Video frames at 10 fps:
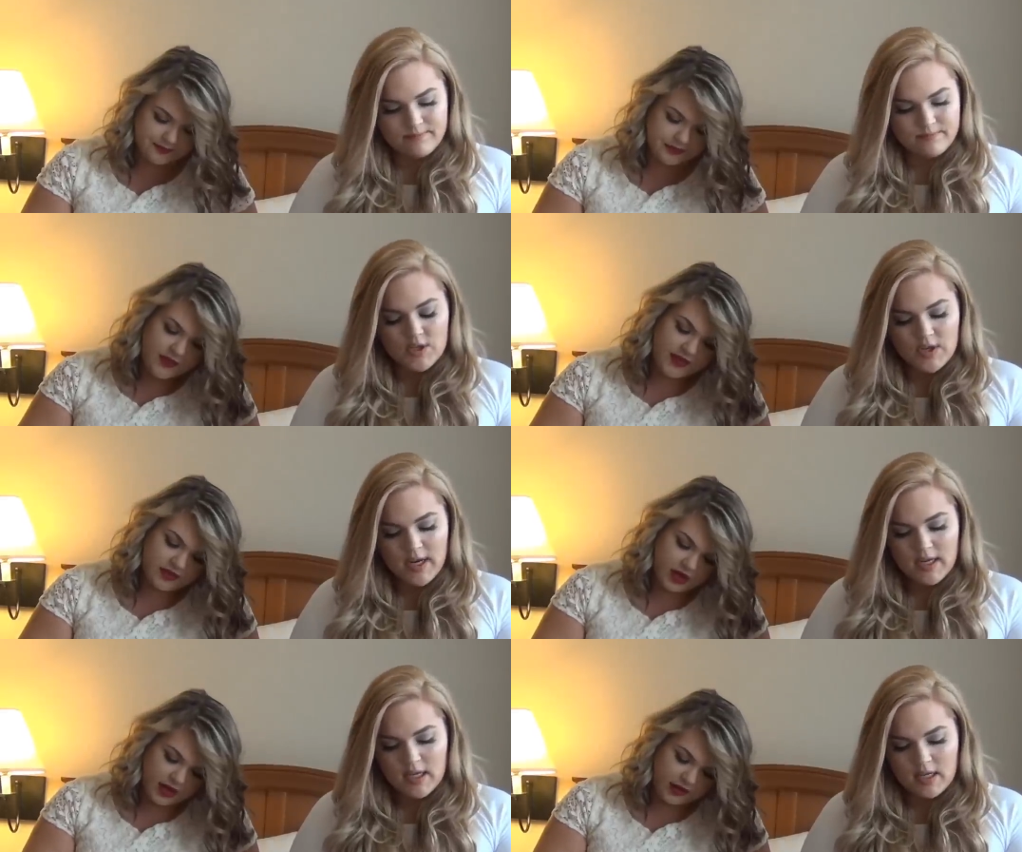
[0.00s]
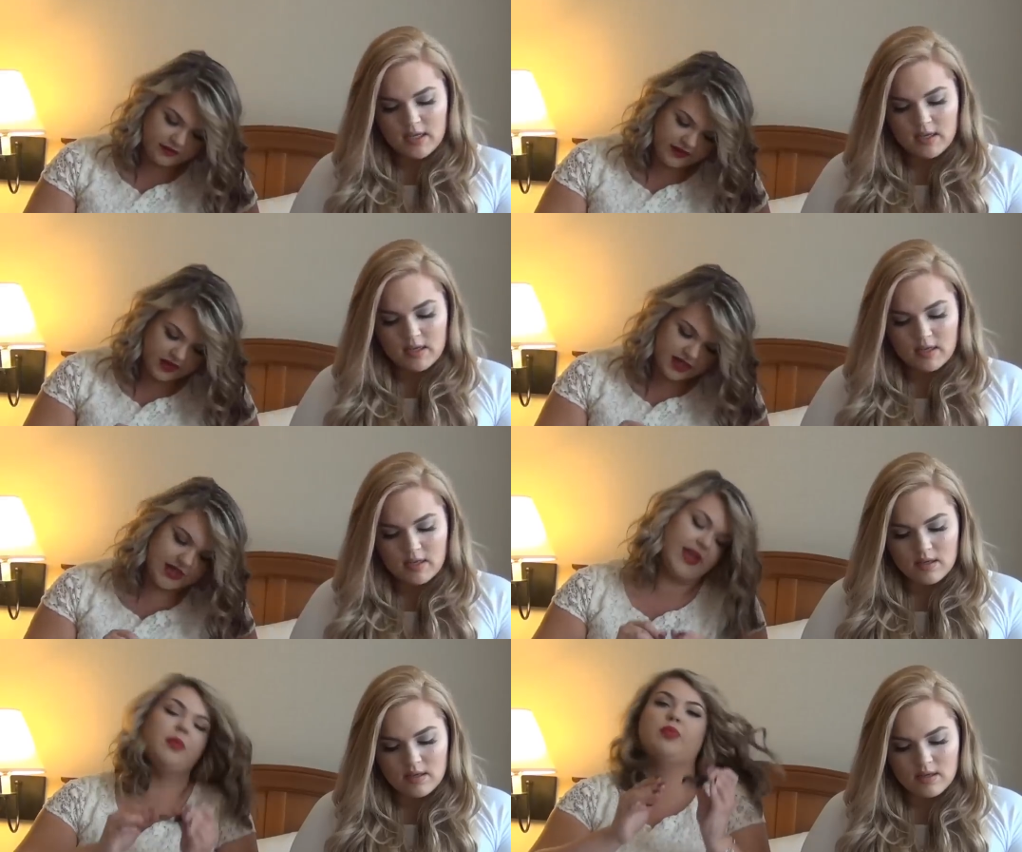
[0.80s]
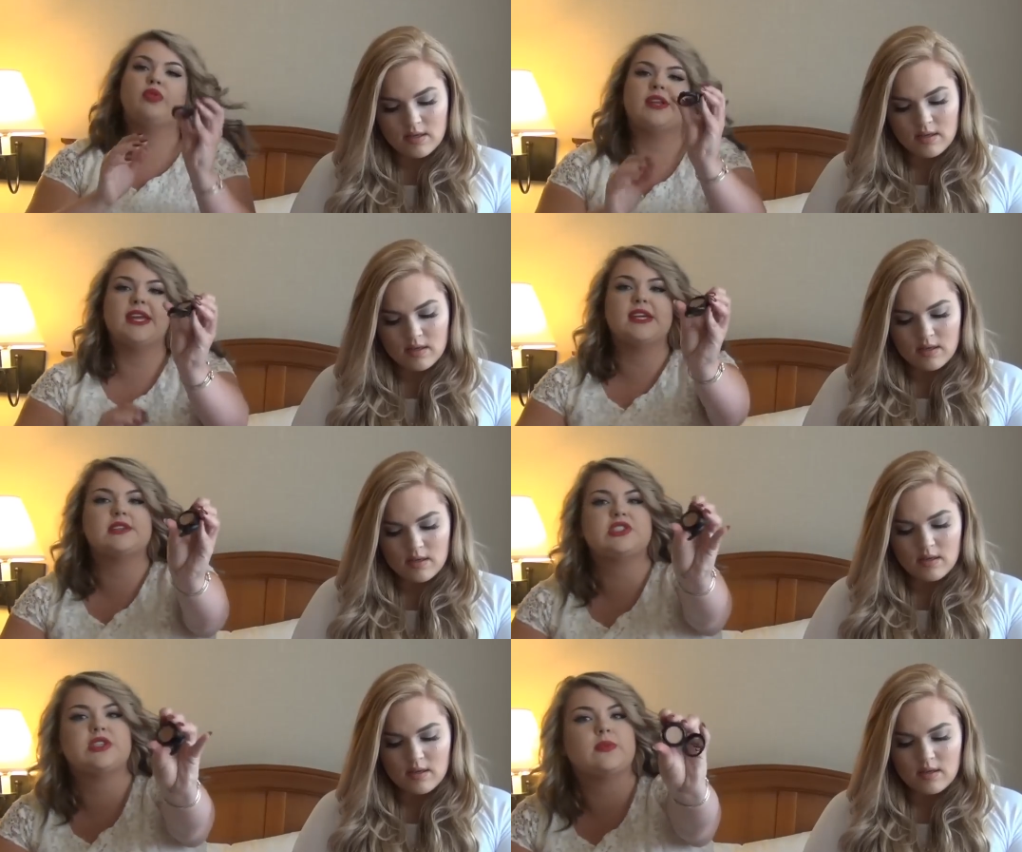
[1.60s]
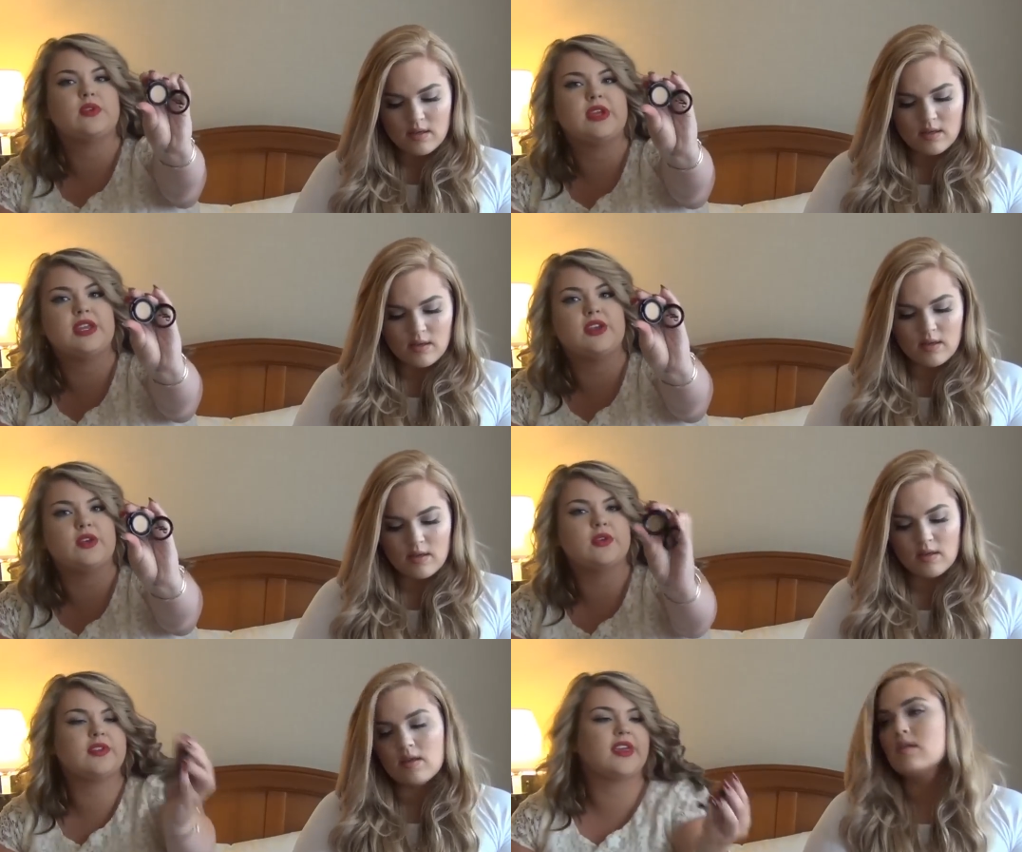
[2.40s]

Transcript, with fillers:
Speaker 1: Okay. These are all very like pretty shimmery nudes.